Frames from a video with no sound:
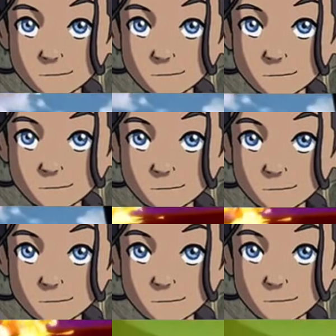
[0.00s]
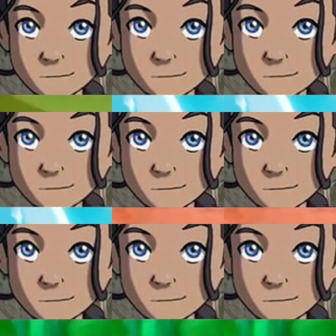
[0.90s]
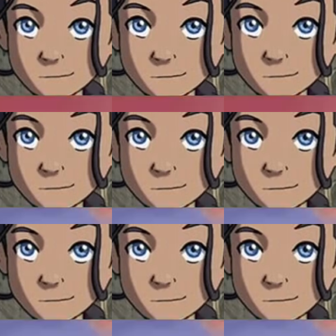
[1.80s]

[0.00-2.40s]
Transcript: (silent)